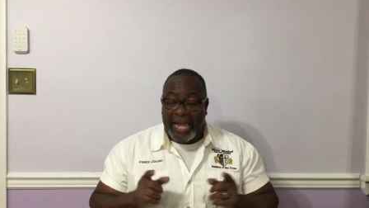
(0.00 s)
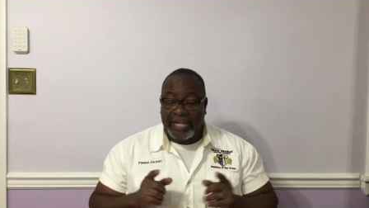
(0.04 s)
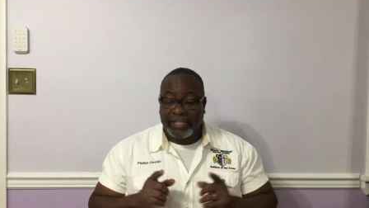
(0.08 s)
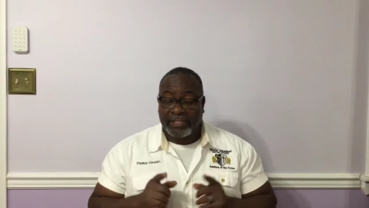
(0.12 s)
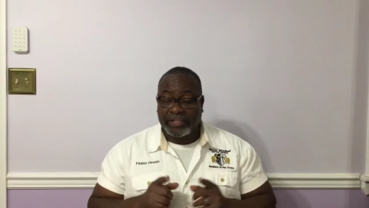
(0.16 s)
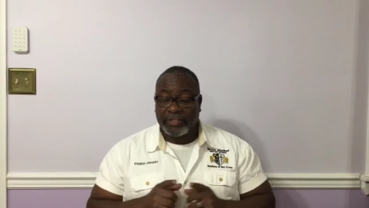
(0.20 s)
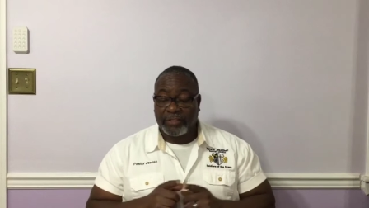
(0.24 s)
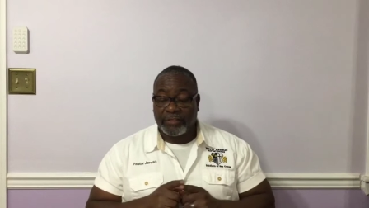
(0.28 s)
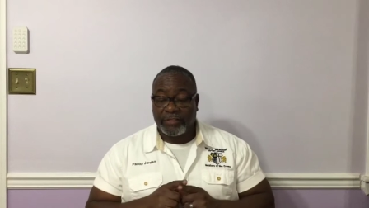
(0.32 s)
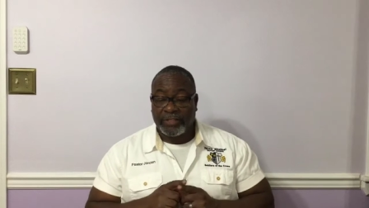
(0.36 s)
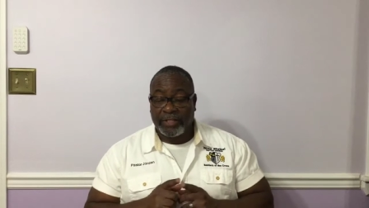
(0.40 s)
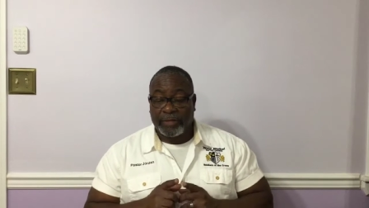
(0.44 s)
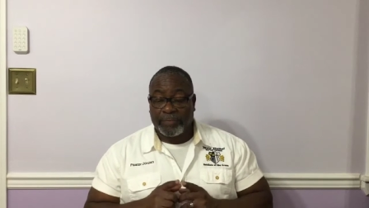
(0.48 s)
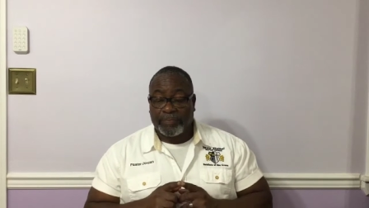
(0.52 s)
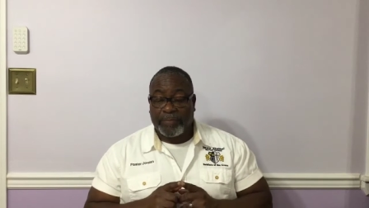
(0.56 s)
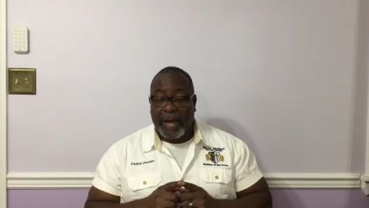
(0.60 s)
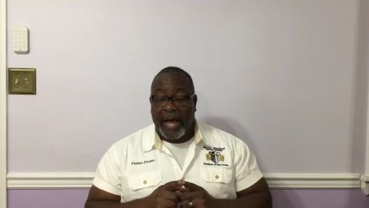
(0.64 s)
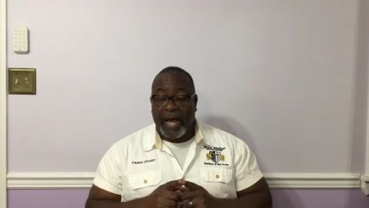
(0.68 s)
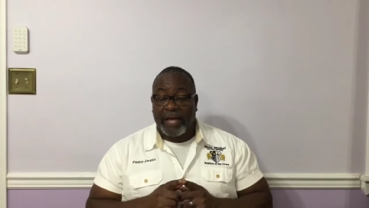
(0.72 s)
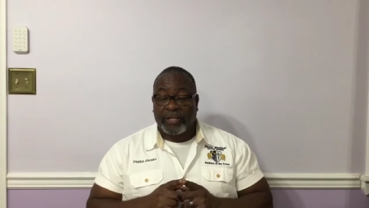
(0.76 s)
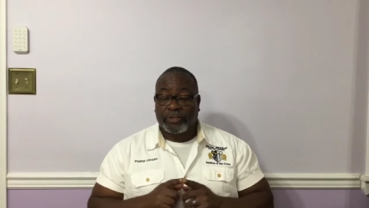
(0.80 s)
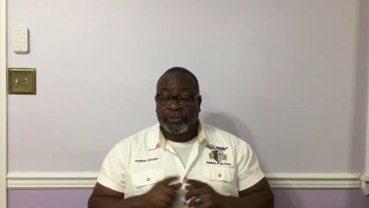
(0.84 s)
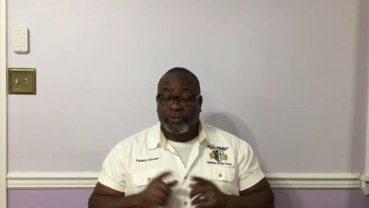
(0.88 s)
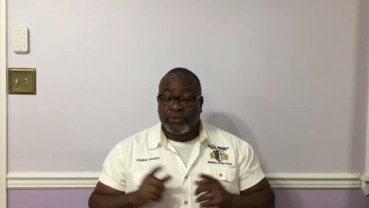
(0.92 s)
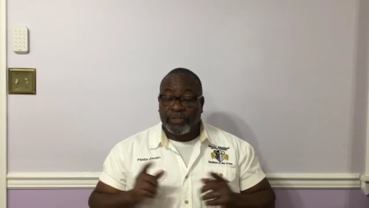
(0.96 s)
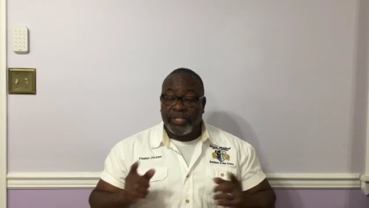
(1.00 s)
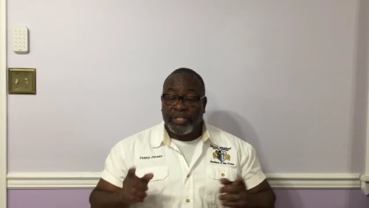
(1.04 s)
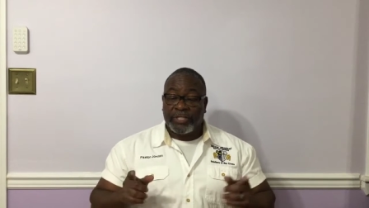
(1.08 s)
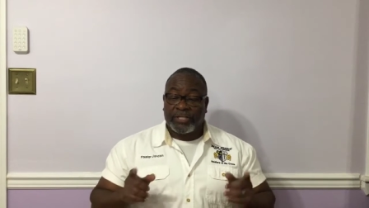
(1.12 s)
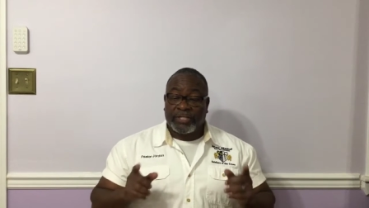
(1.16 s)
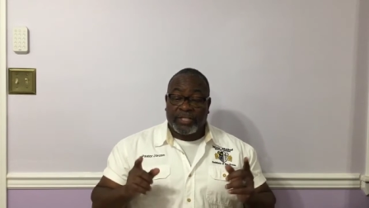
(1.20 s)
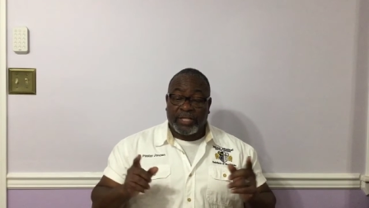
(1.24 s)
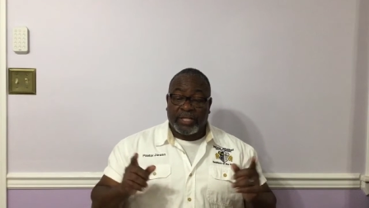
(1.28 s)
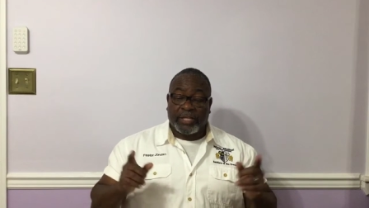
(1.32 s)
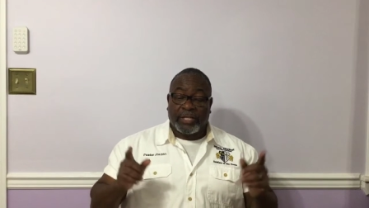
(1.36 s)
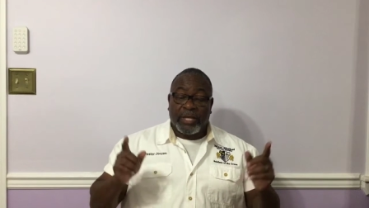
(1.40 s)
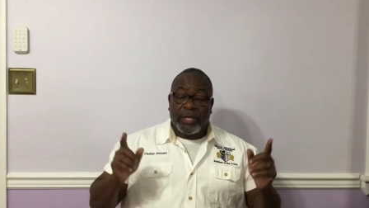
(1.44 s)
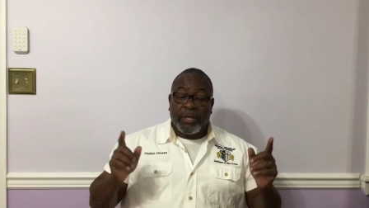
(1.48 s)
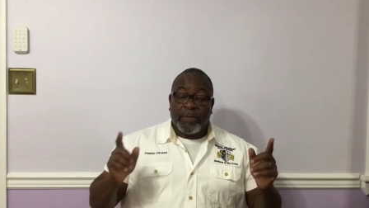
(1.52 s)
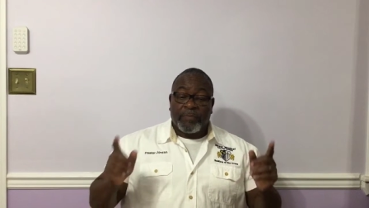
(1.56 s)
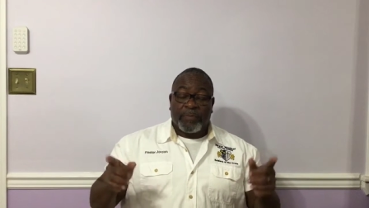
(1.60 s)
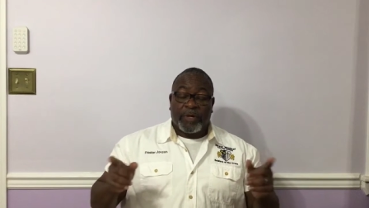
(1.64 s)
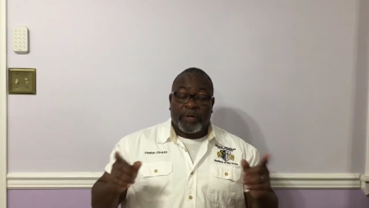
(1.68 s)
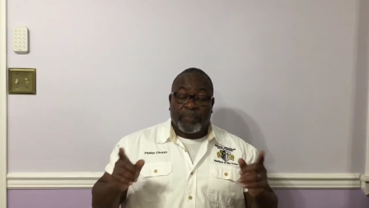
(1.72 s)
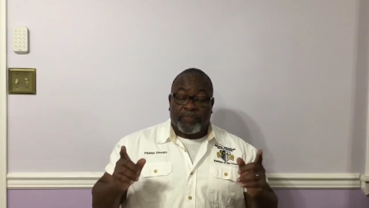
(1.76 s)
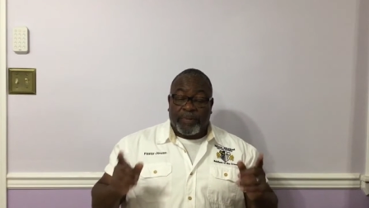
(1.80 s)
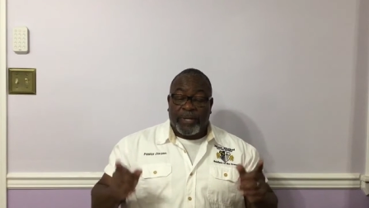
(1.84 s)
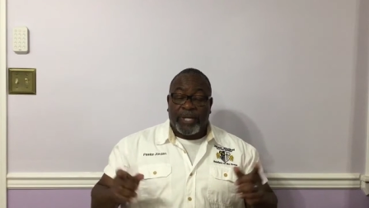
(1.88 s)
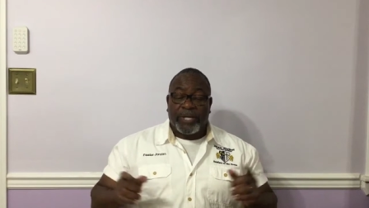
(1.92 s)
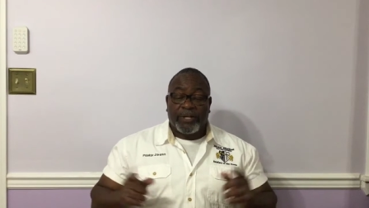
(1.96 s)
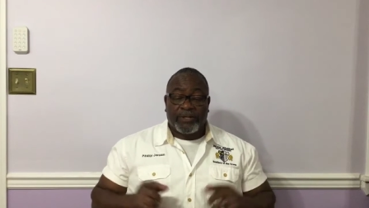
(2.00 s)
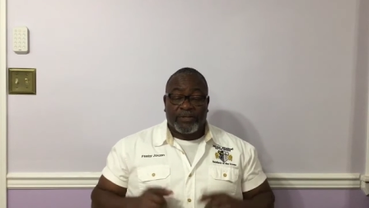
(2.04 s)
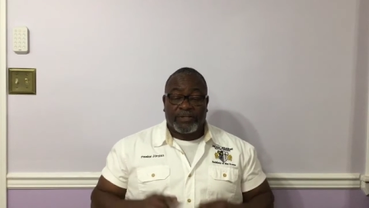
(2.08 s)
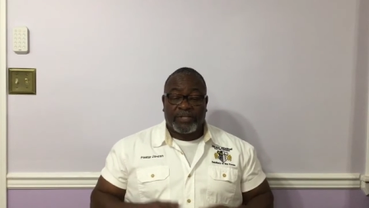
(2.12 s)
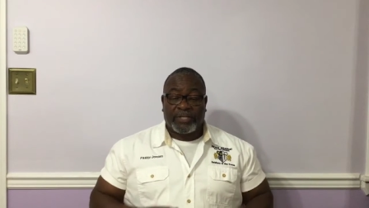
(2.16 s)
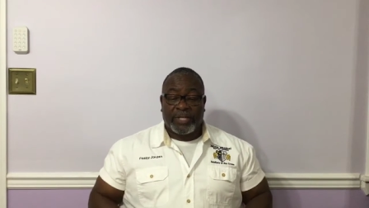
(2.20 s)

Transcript: Acts of the Apostle. He said, but Peter